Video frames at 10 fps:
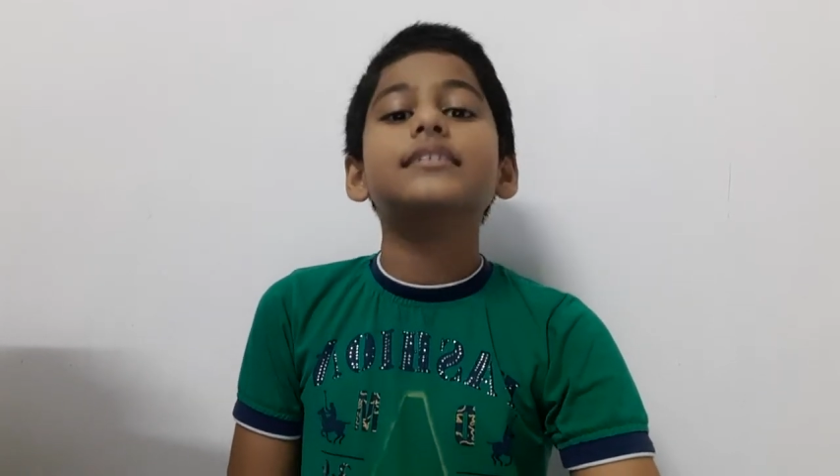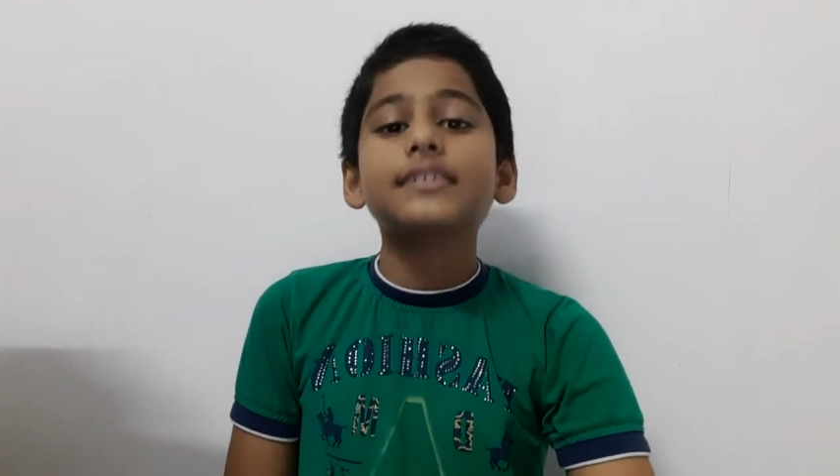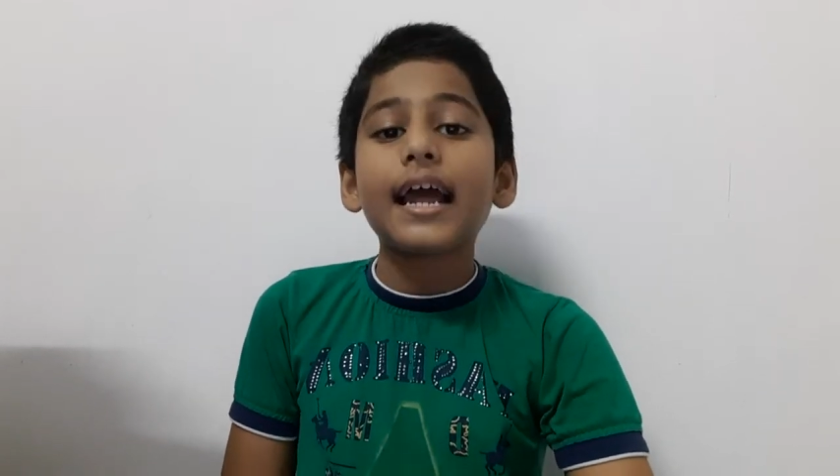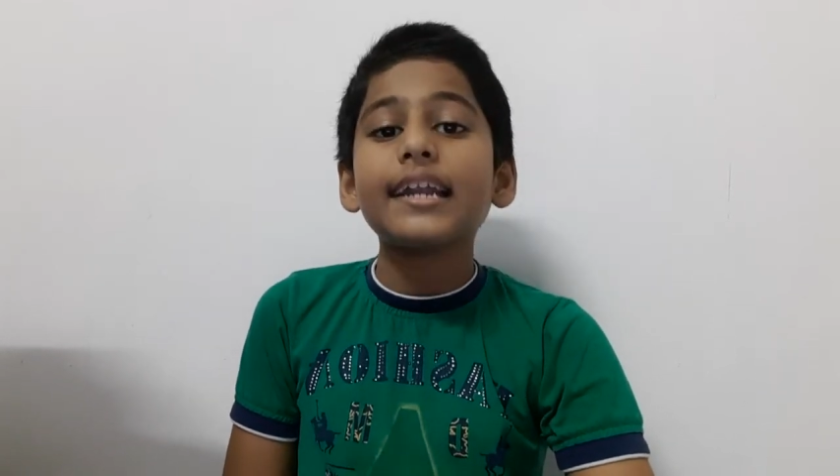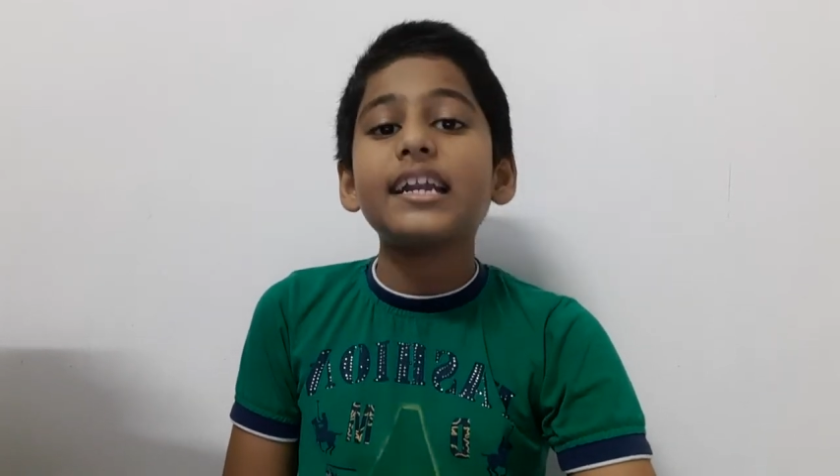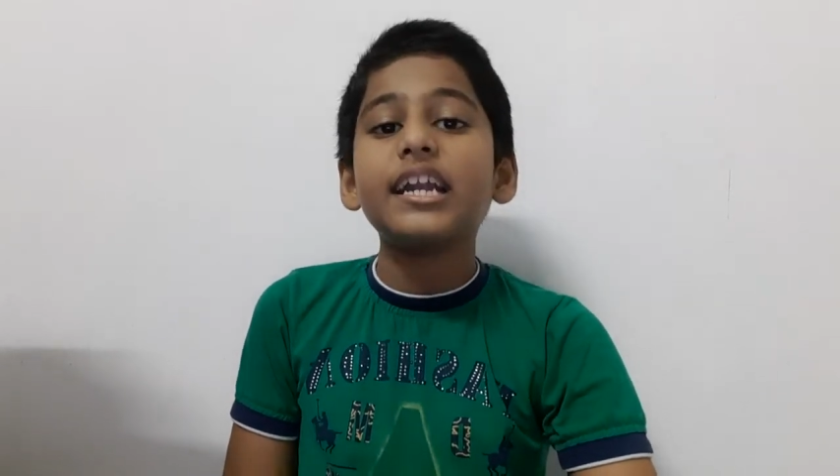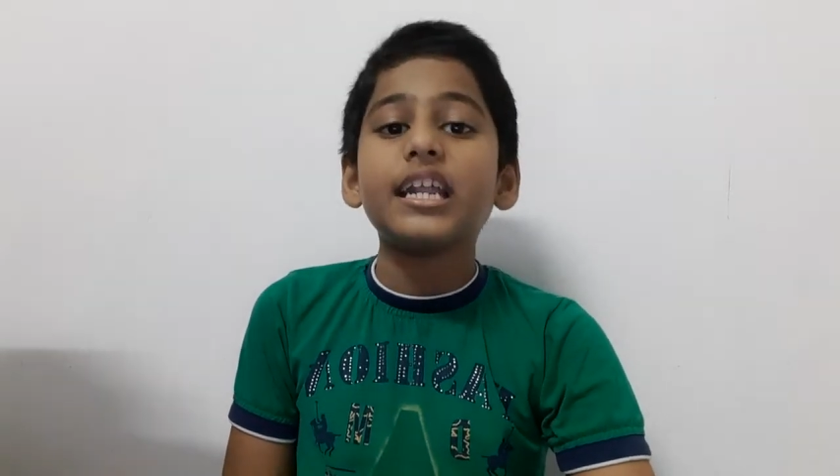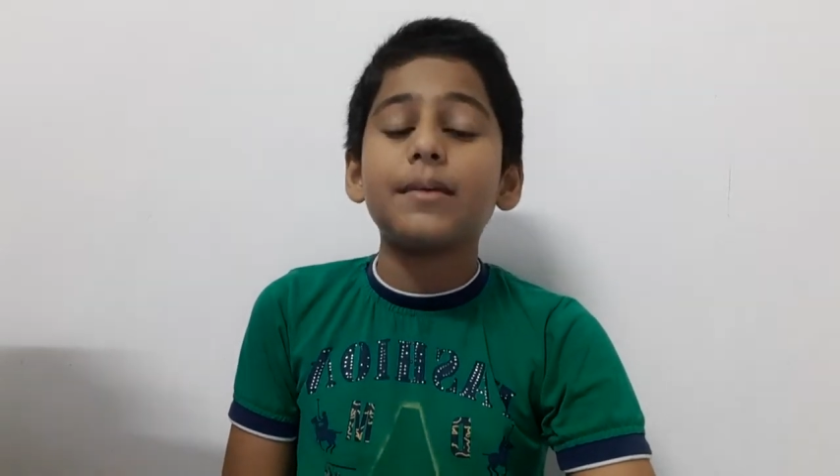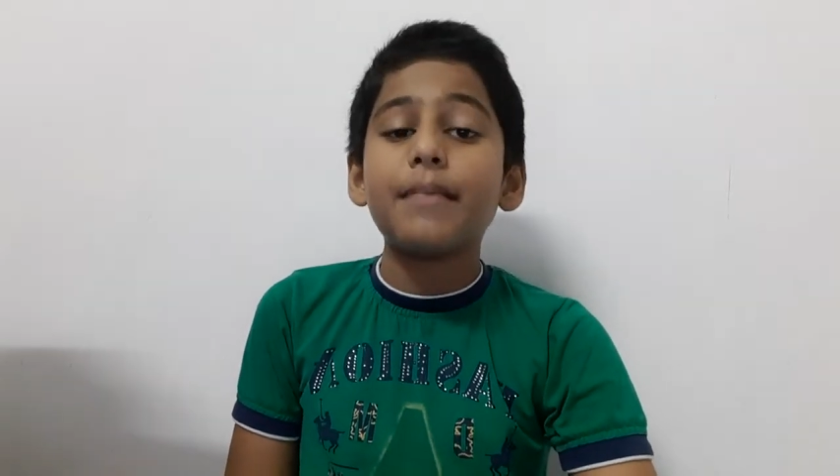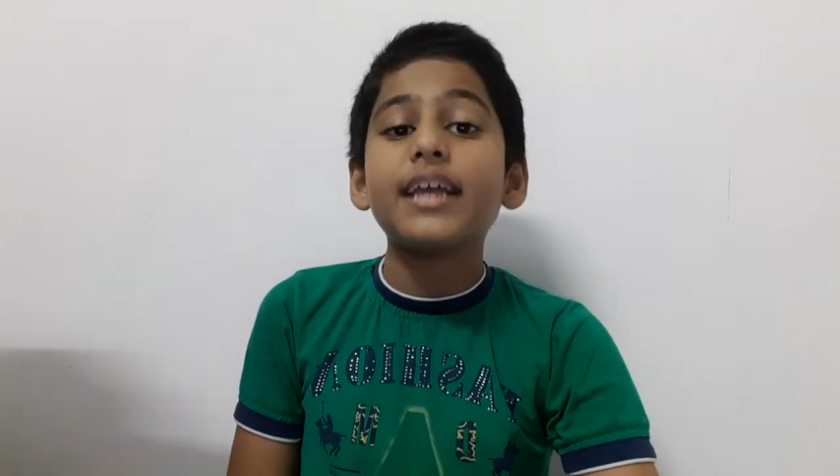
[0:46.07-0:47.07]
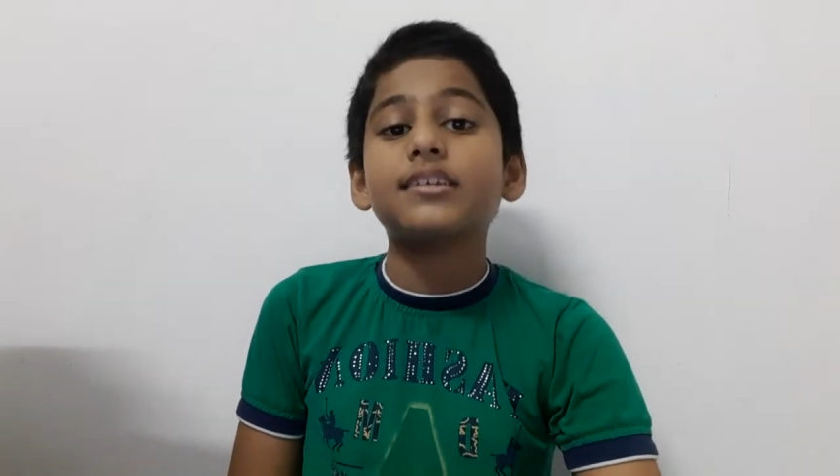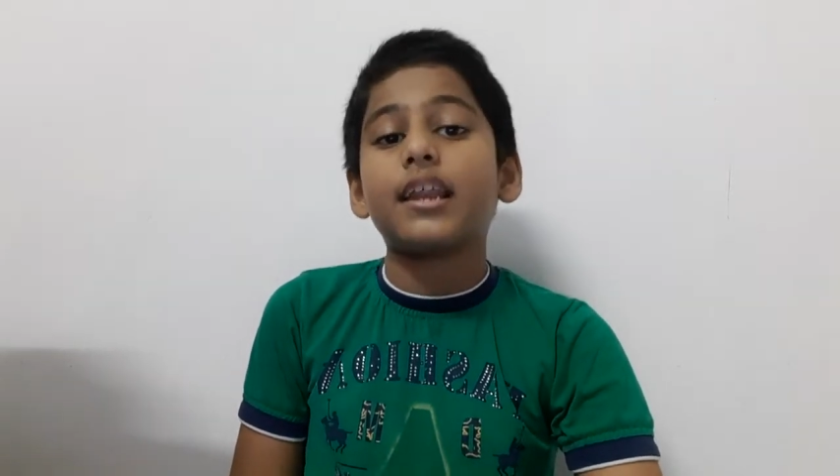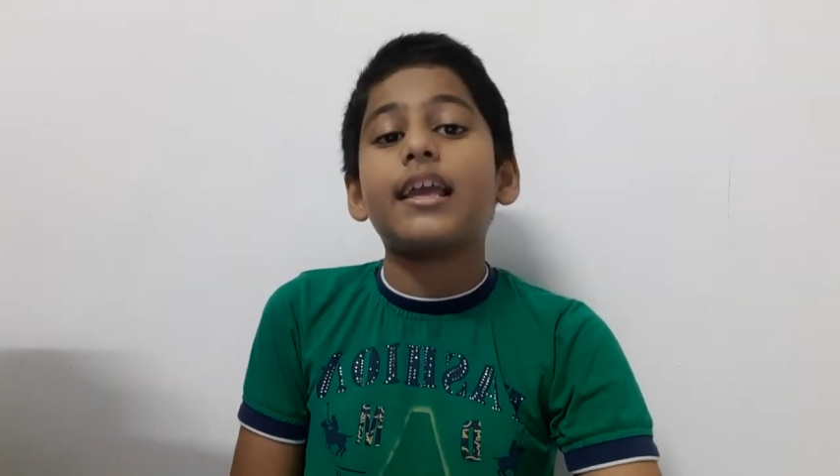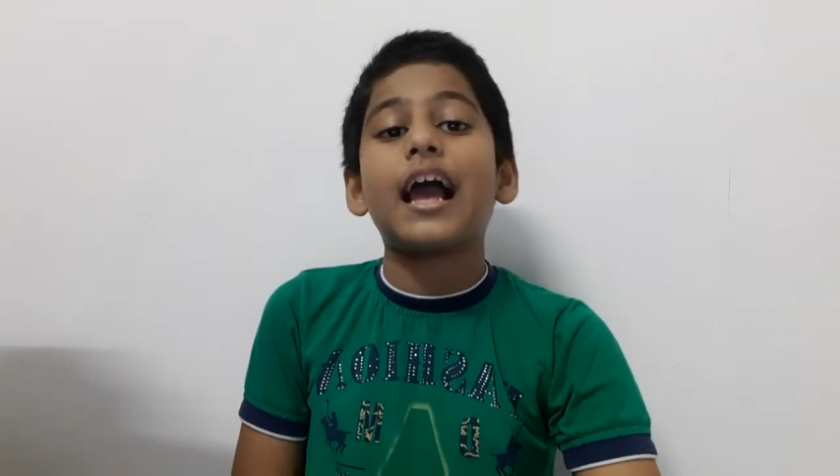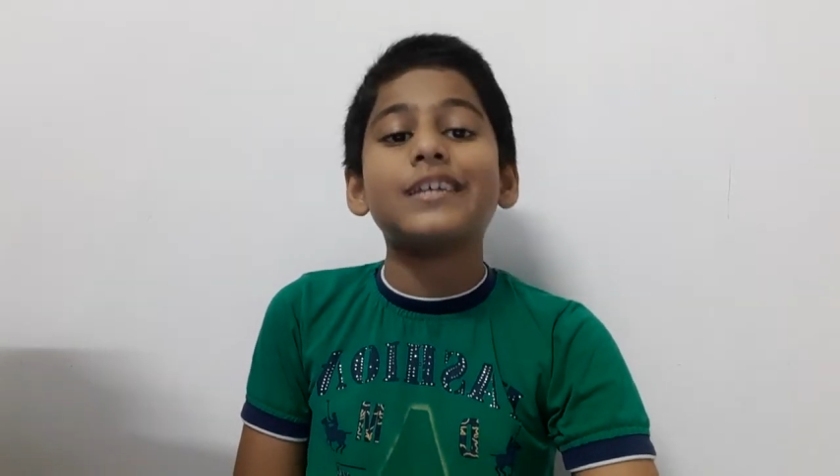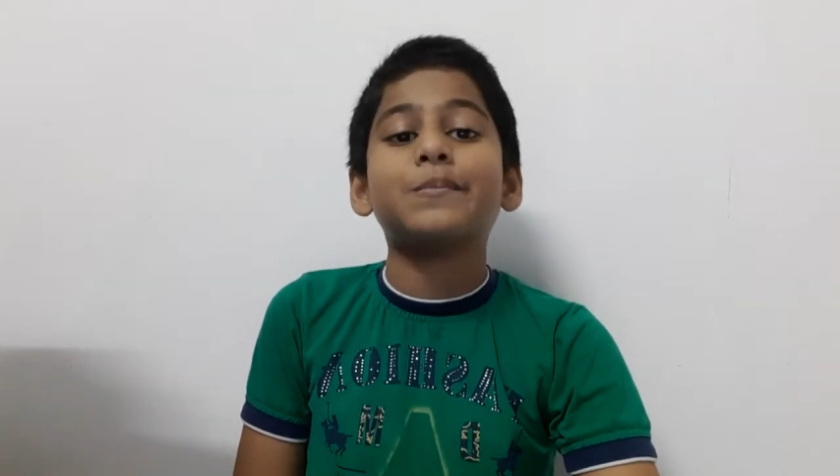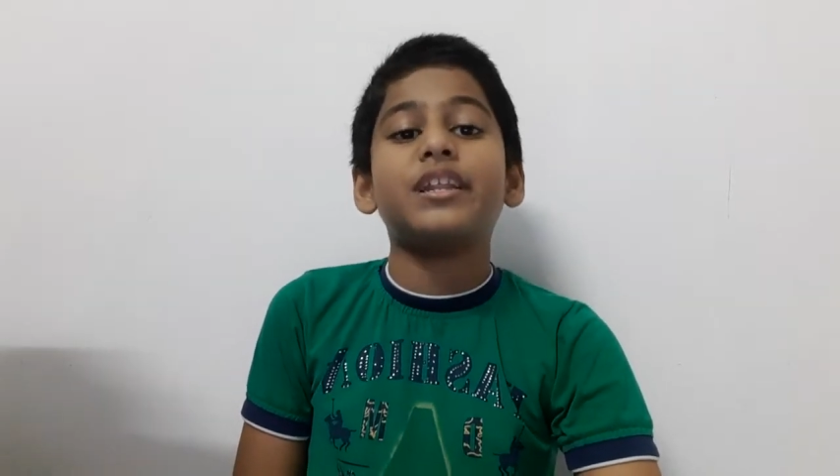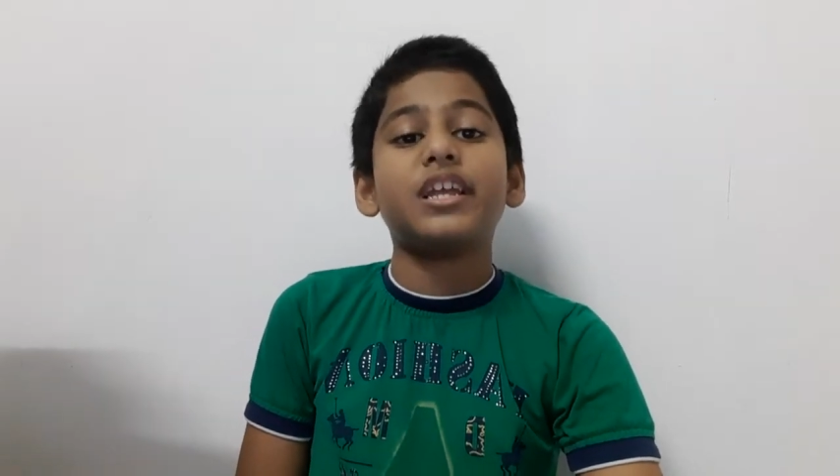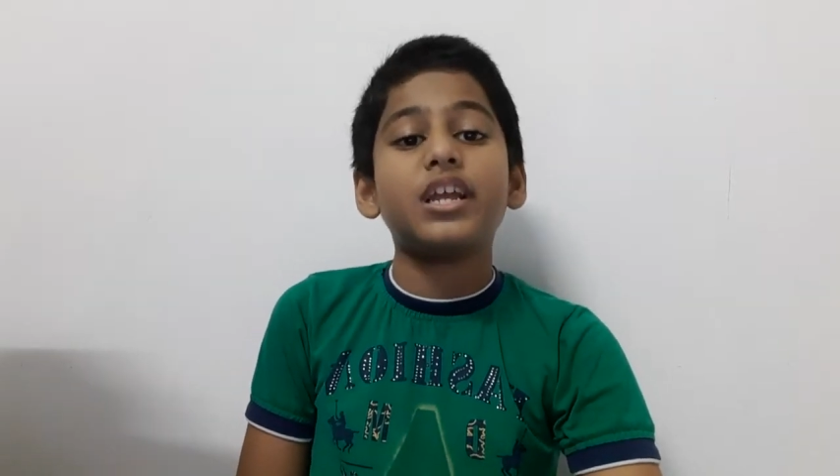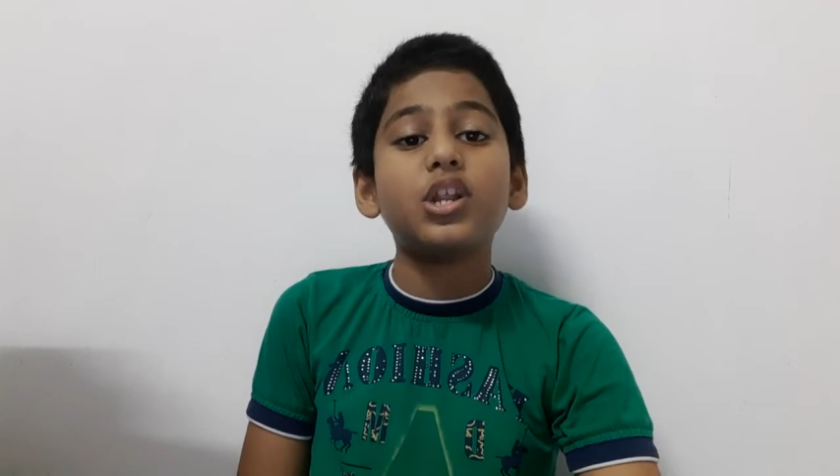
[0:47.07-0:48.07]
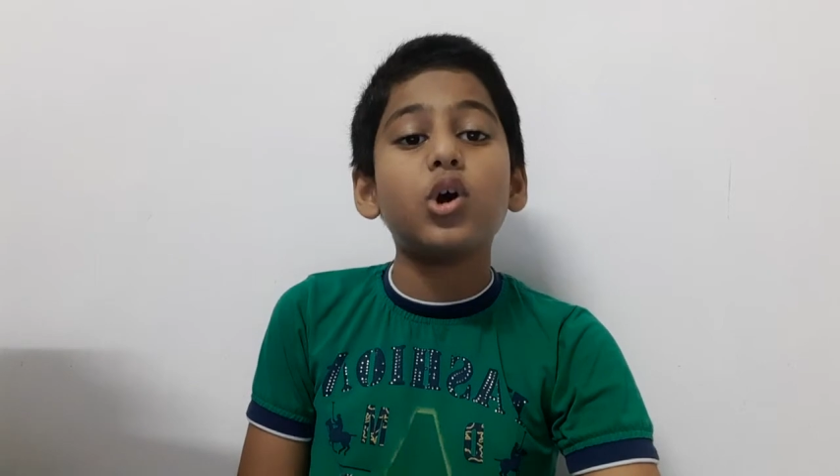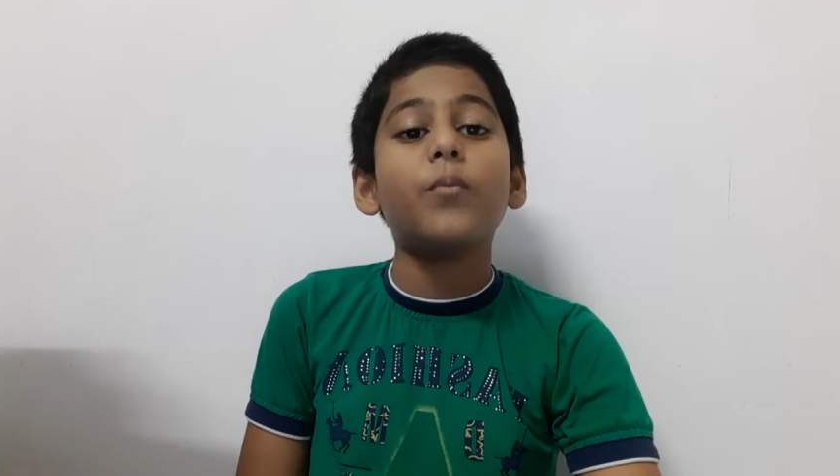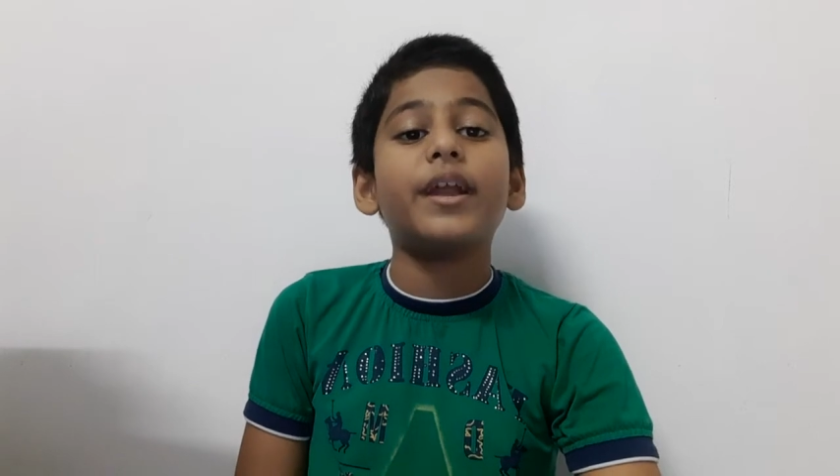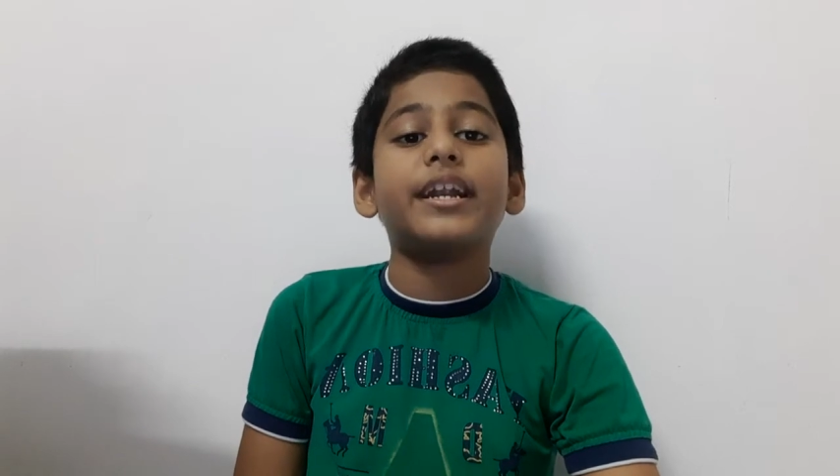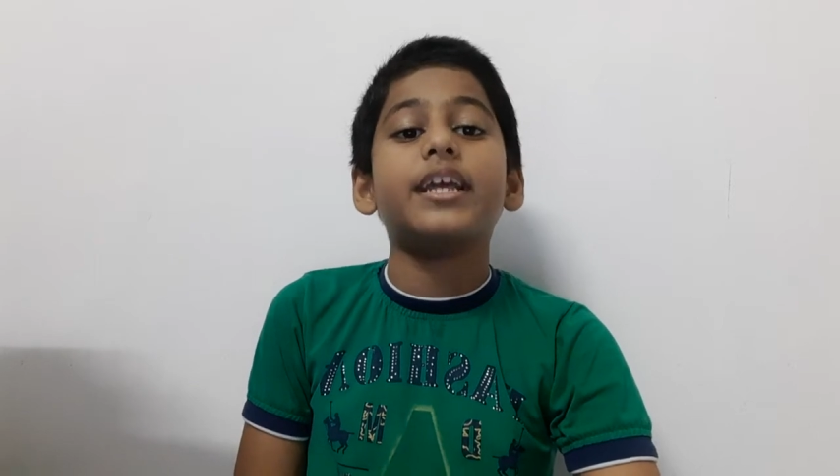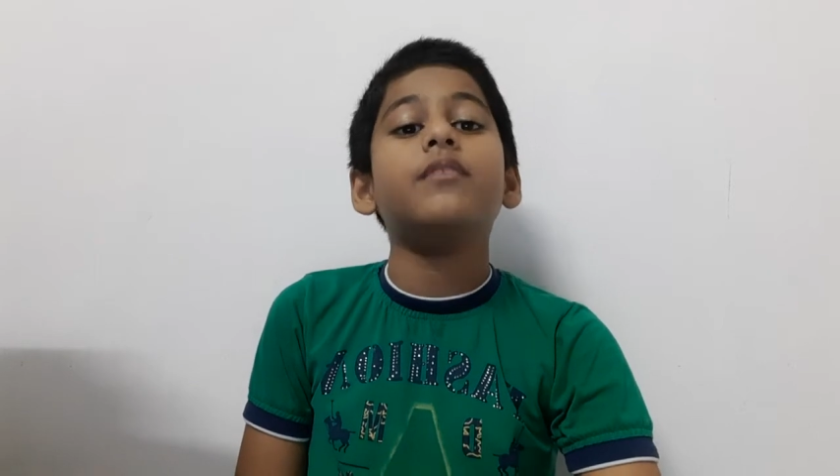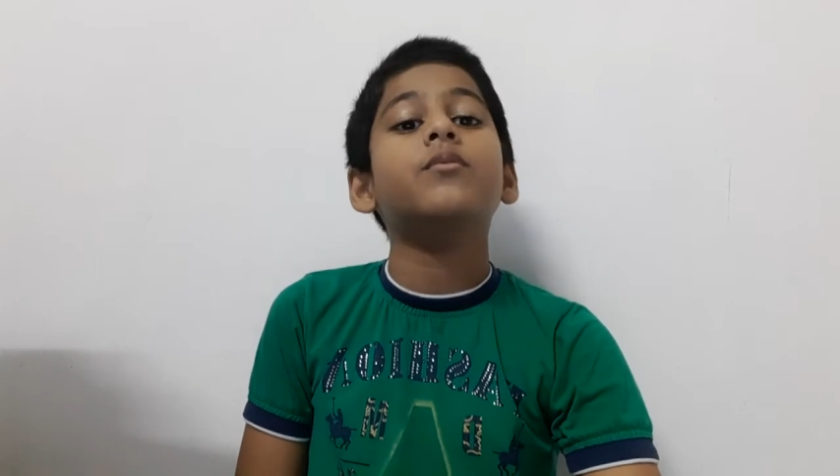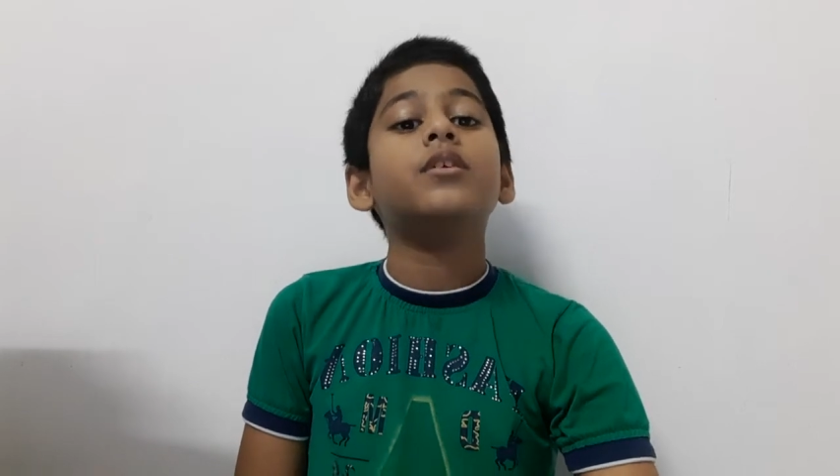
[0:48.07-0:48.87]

satellite imagery has been innovative